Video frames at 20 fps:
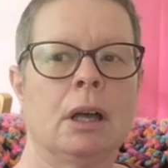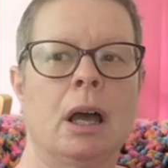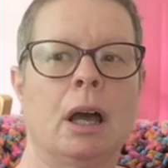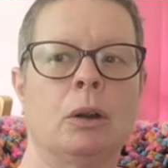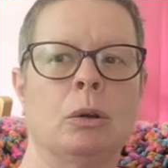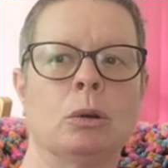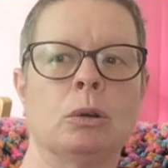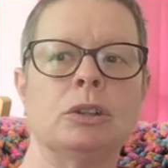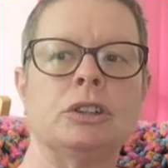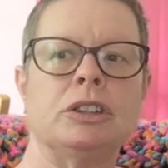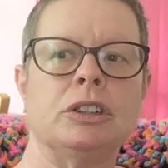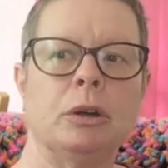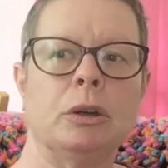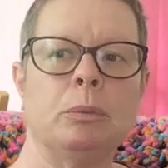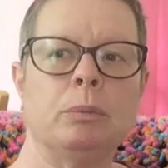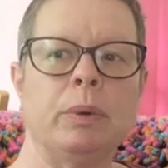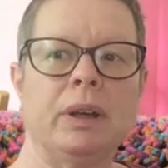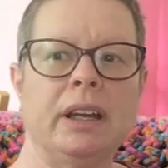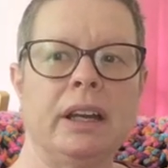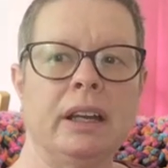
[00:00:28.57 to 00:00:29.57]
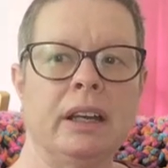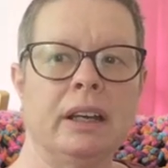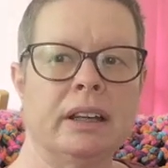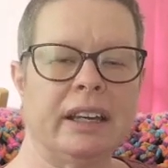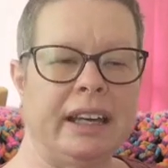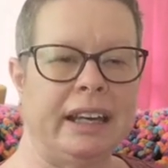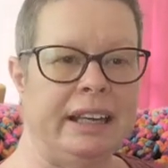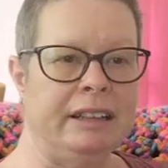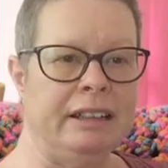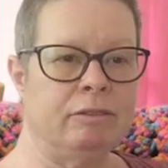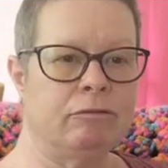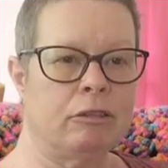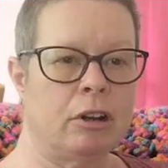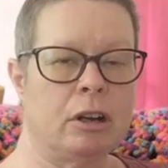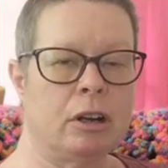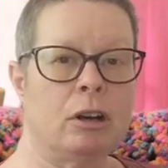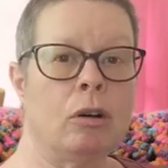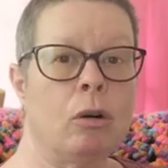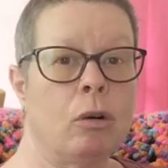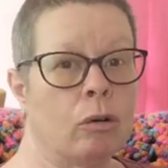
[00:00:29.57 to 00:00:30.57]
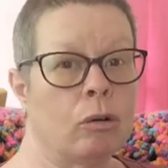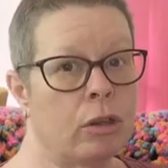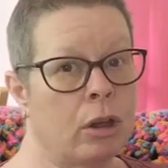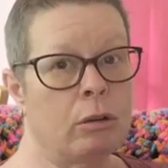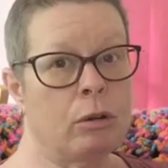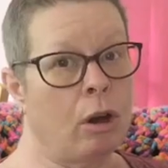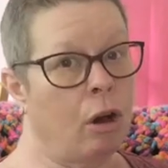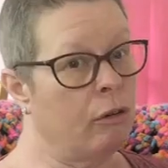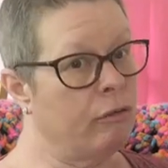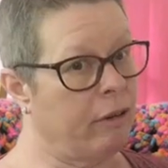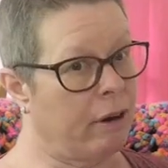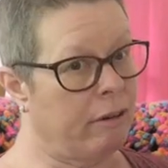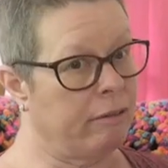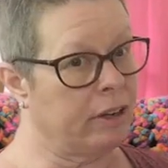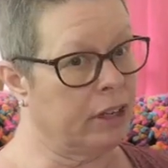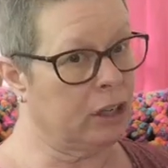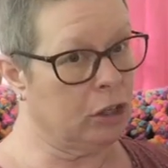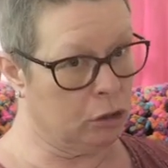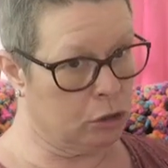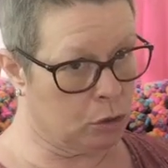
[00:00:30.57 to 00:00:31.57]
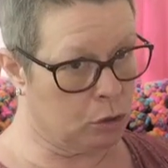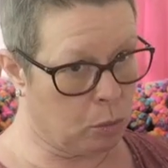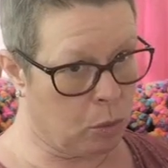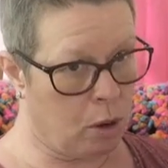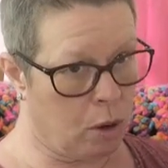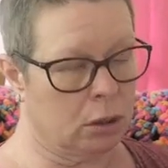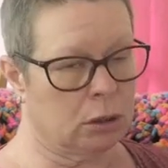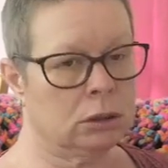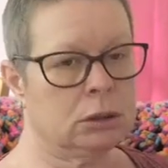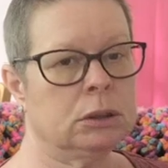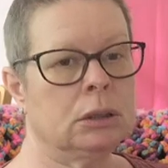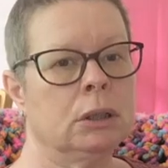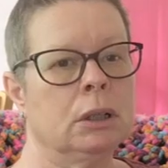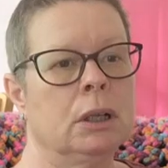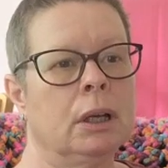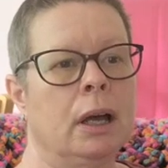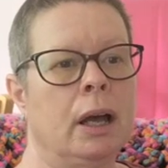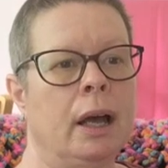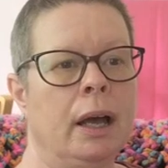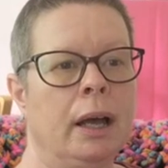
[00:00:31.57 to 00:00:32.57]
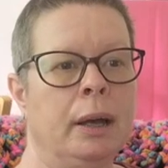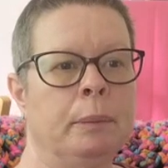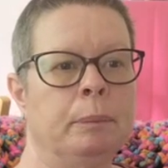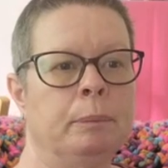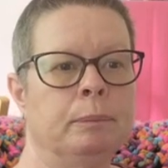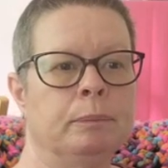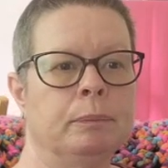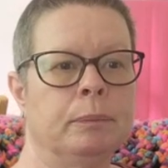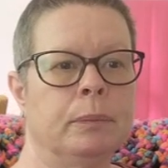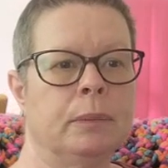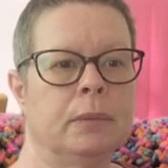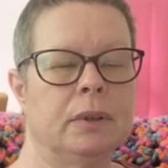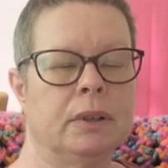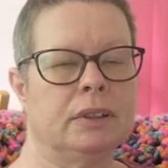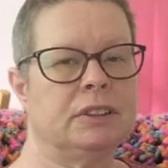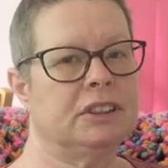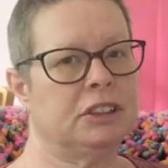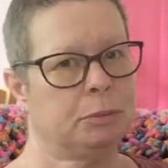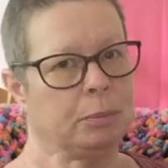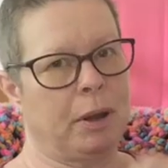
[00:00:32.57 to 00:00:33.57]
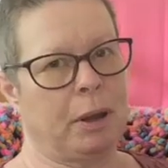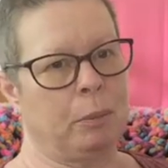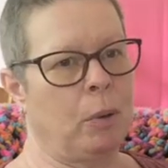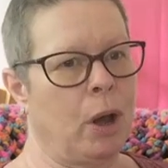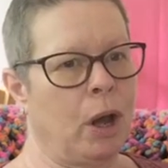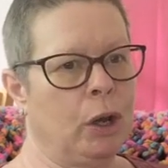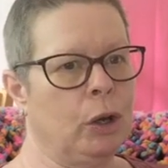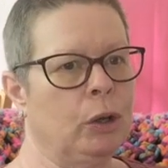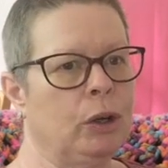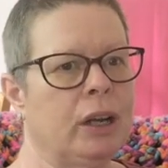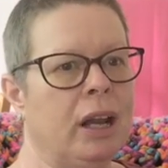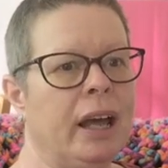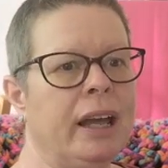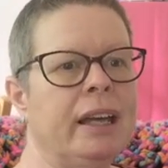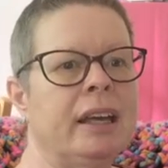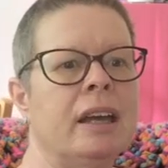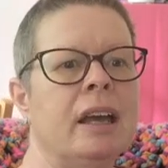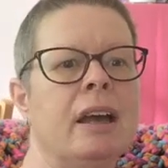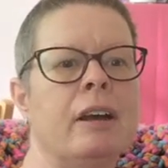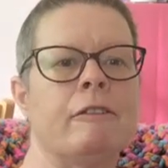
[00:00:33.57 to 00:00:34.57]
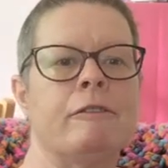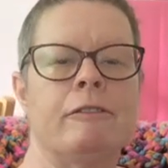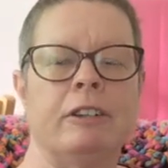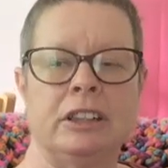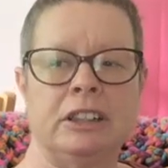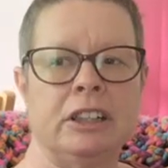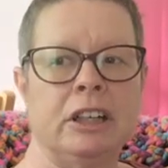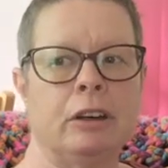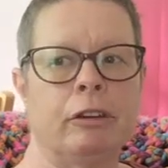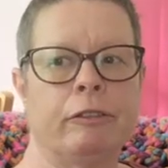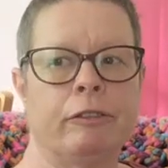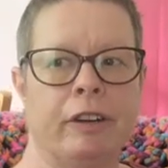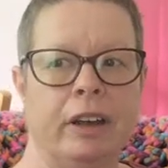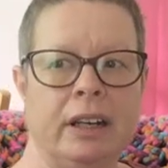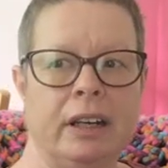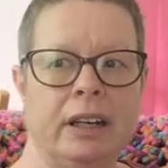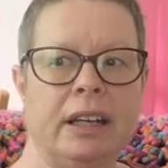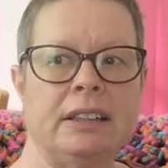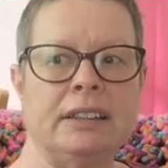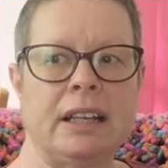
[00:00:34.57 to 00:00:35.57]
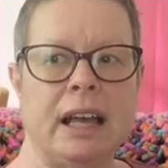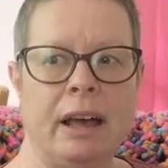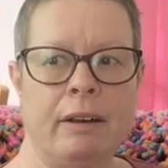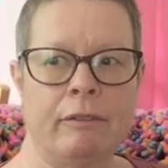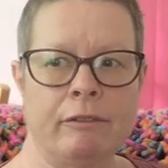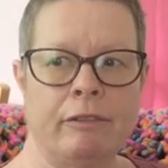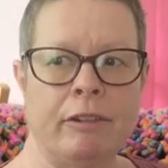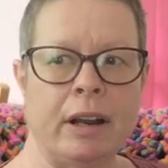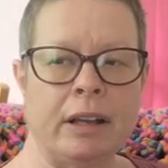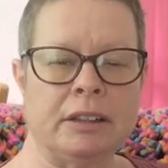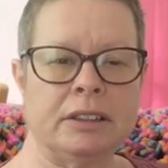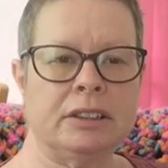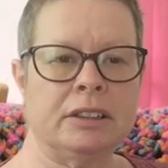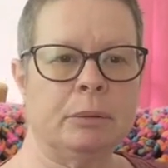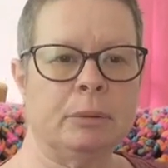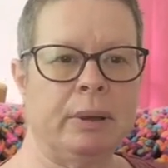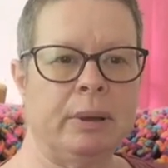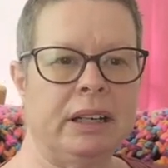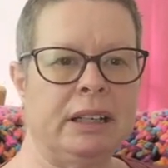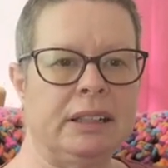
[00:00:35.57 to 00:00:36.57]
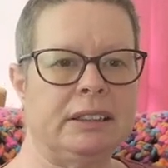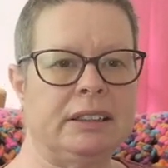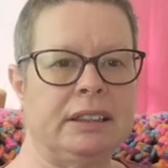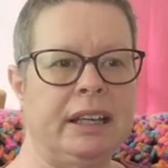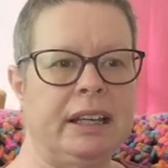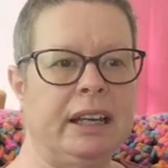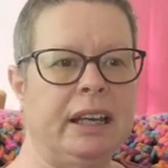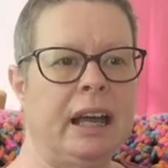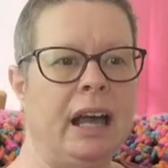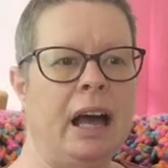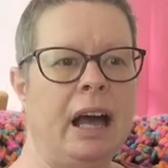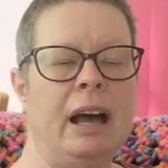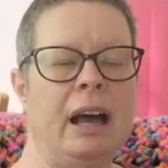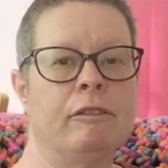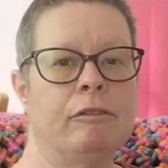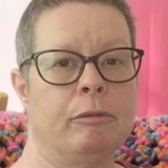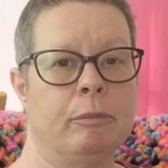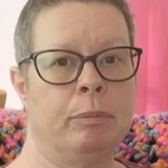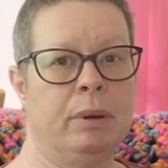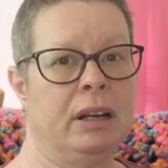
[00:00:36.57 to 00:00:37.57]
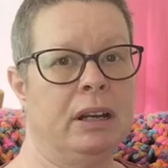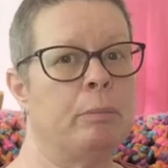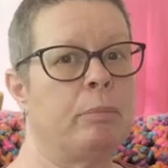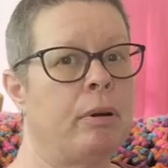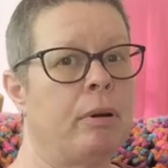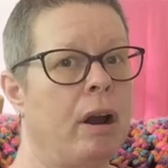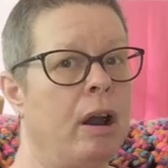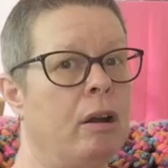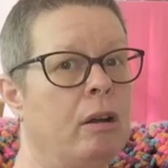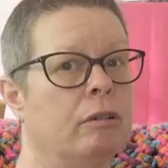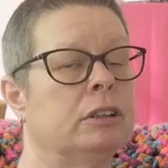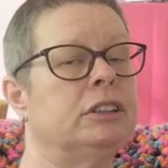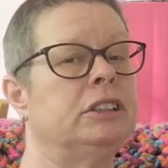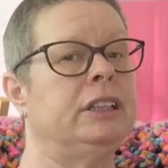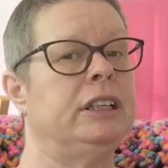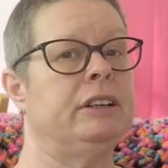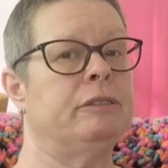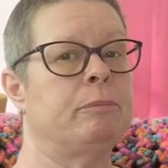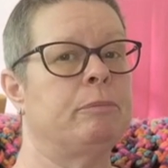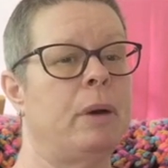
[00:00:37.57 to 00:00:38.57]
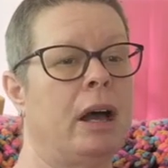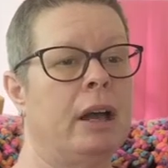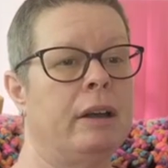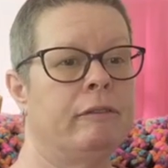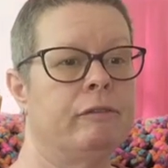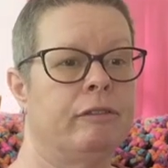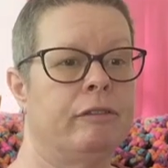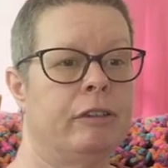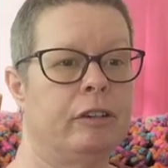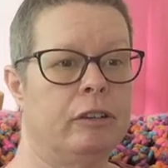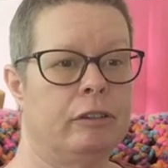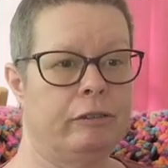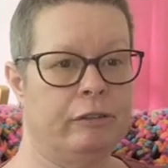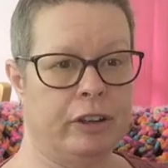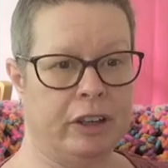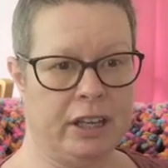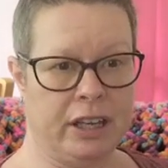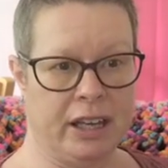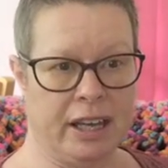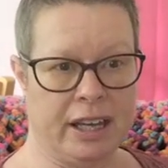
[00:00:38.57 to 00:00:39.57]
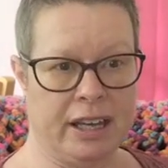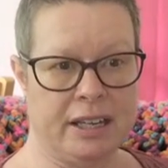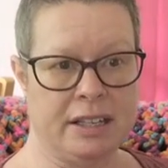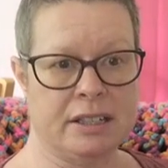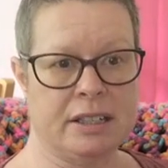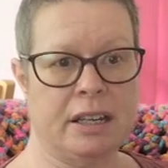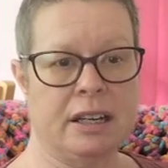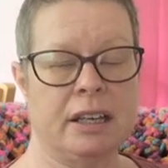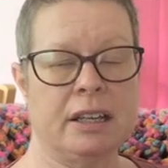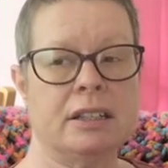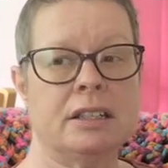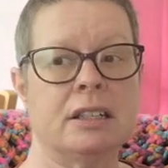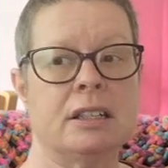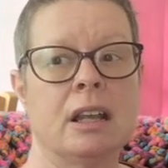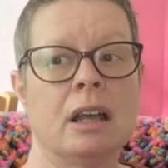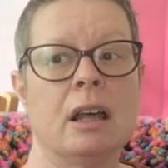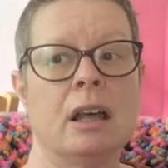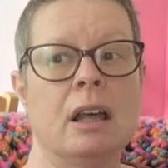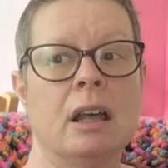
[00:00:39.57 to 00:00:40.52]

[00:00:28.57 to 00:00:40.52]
and also being a keen runner, although not a very good one, um, despite what I look like, physical fitness and flexibility have been a priority of mine for years. And it's